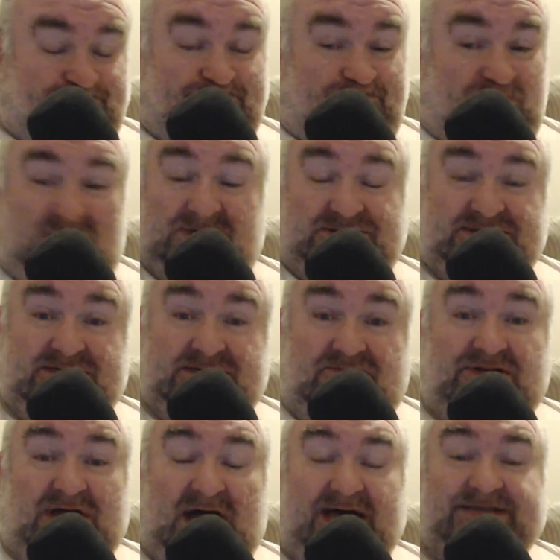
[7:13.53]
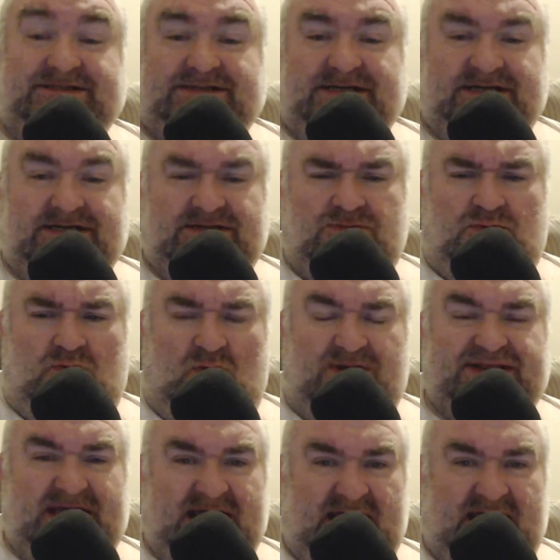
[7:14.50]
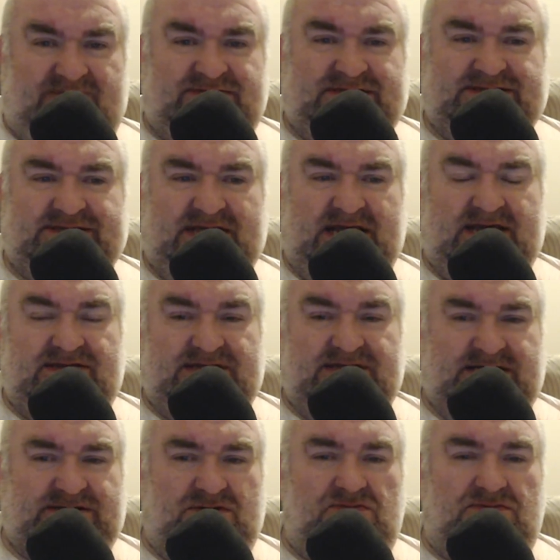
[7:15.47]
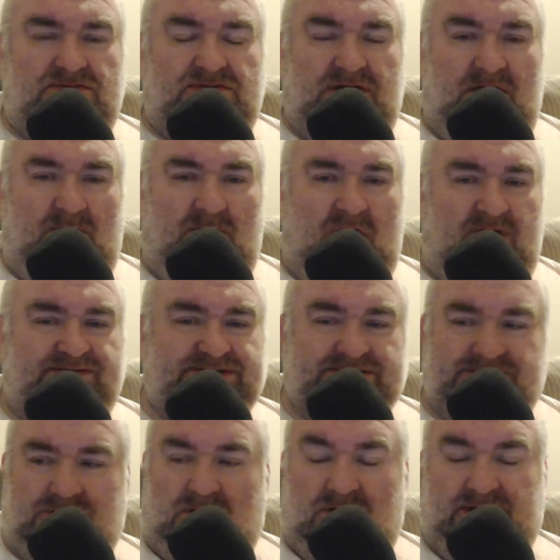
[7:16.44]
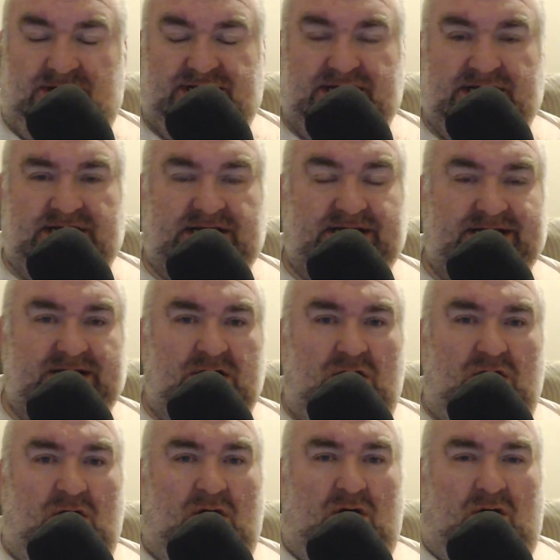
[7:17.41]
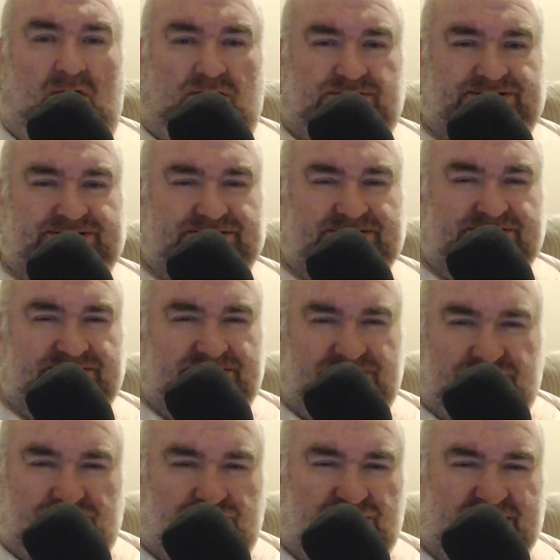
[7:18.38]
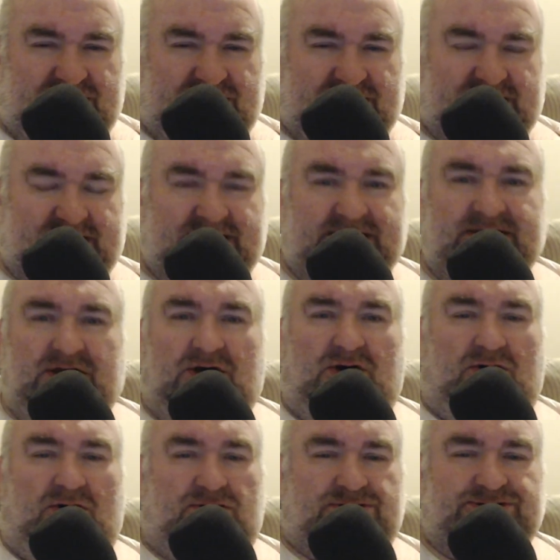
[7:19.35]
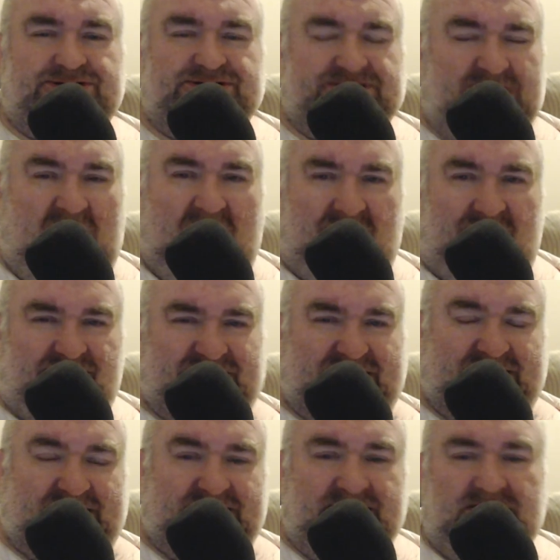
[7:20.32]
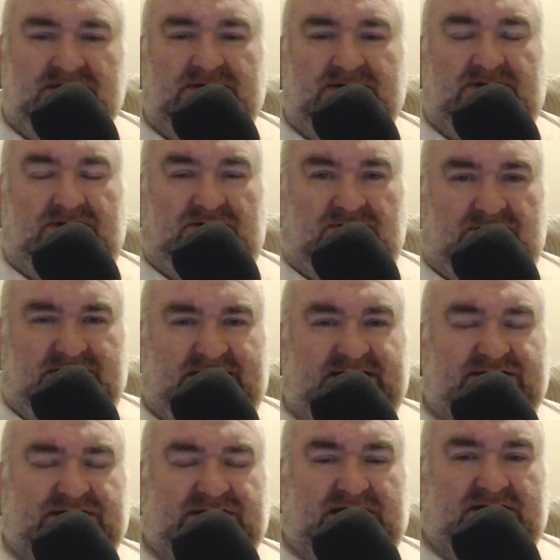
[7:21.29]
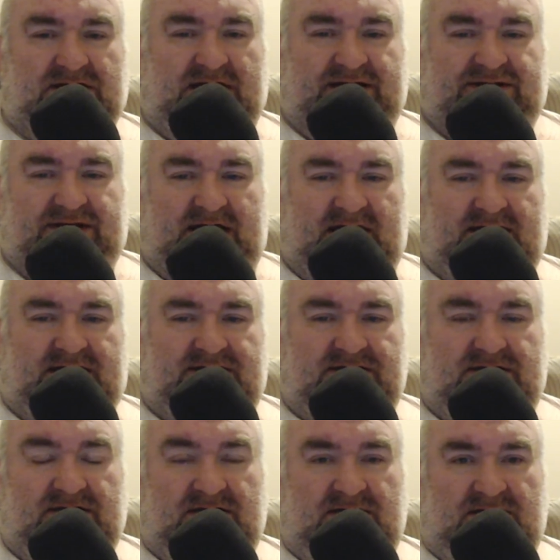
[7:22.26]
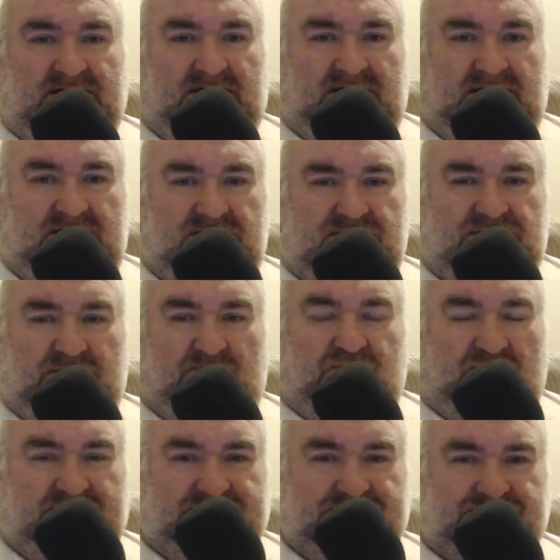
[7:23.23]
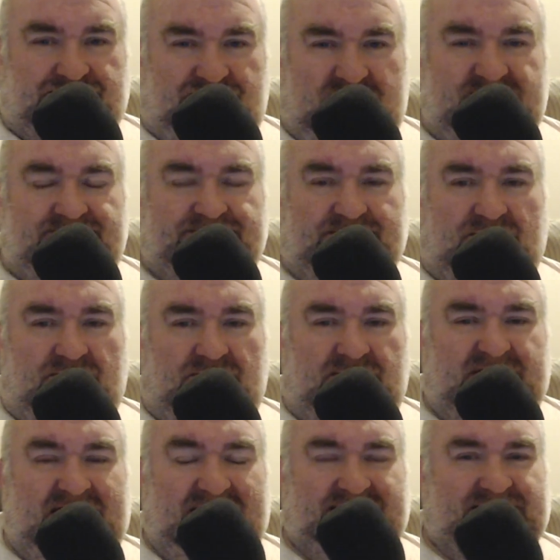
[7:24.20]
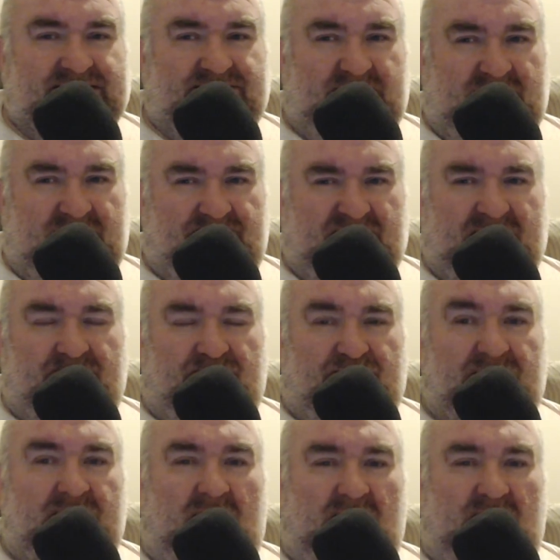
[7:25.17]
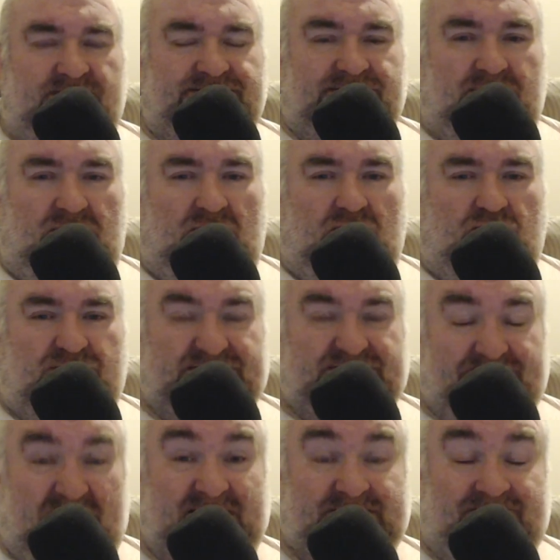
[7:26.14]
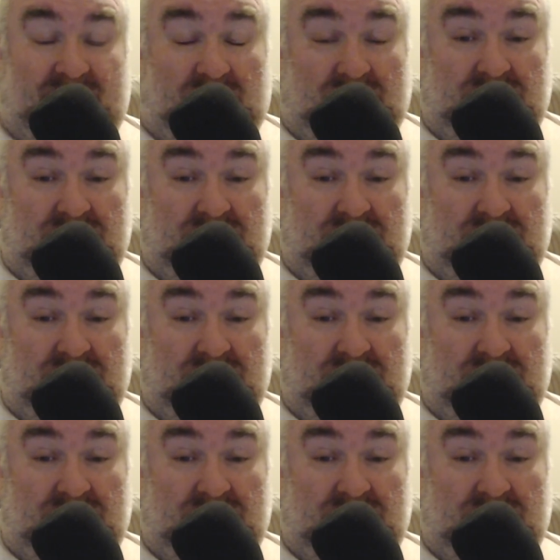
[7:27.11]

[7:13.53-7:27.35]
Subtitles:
civilized in what they have to say. They don't come off snarky or snooty or snobby or anything like that. They're pretty straightforward and but also respectful.